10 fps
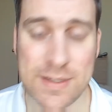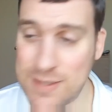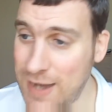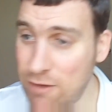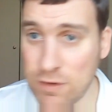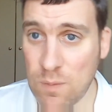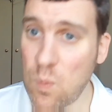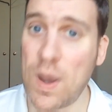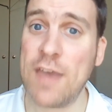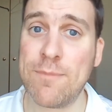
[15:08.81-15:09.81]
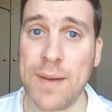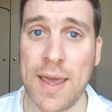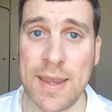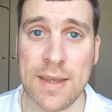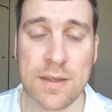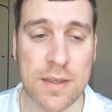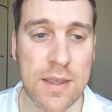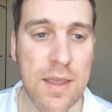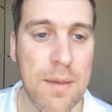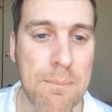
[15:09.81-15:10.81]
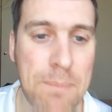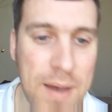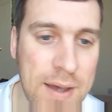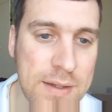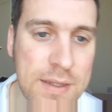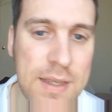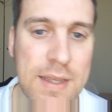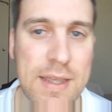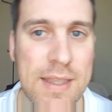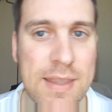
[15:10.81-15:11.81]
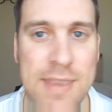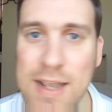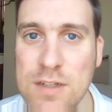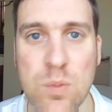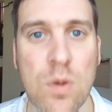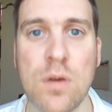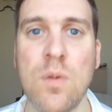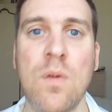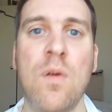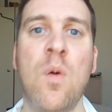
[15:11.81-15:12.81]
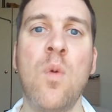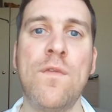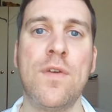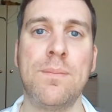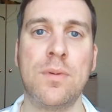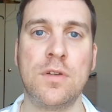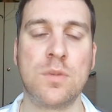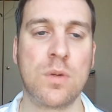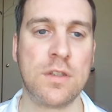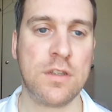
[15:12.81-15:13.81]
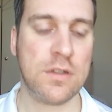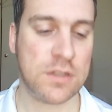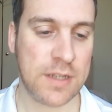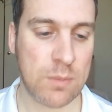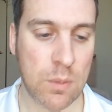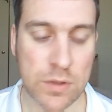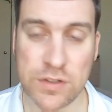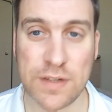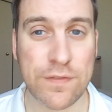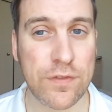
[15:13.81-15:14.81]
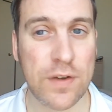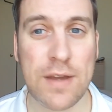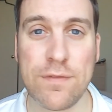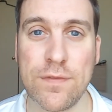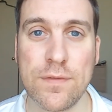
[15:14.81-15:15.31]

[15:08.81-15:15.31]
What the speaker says: It's an arrogant way of playing, but that's what all footballers want to do. See, we want to see free